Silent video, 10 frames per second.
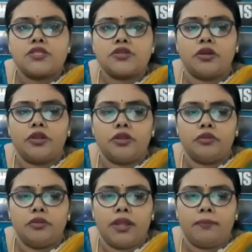So
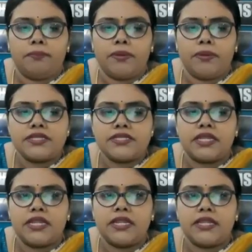plus
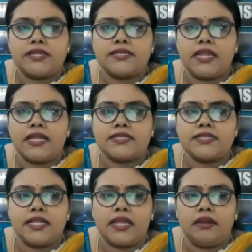3 is less
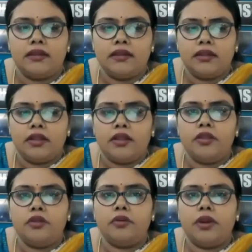than
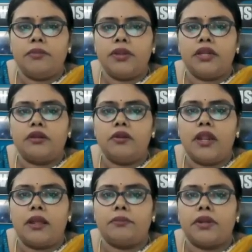into
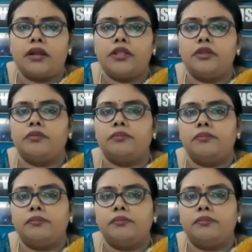lambda cube.